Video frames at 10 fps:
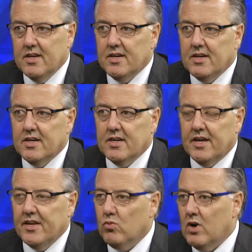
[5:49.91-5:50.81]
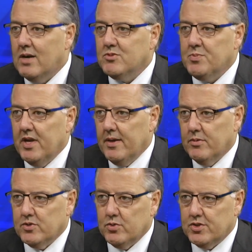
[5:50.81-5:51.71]
Uh, I think Rom's been
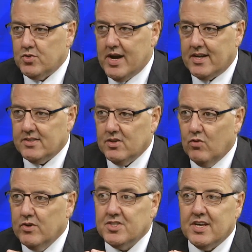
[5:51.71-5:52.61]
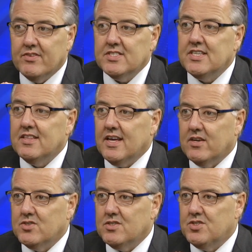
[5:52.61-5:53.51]
able to attract over seventeen
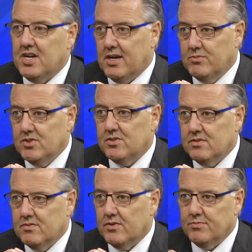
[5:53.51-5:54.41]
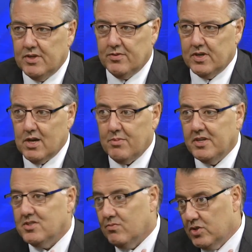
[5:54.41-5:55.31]
thousand jobs from different
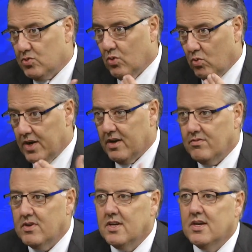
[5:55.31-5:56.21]
companies, of which we're one of.